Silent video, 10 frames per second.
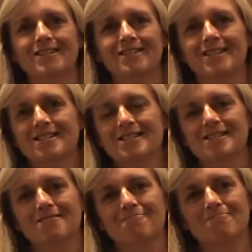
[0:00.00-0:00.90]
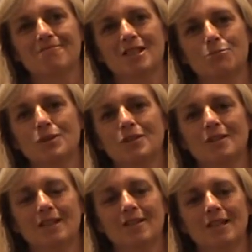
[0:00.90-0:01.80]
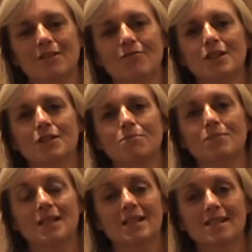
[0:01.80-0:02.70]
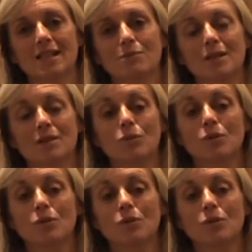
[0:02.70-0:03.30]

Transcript: It's typical that I'll have kids come in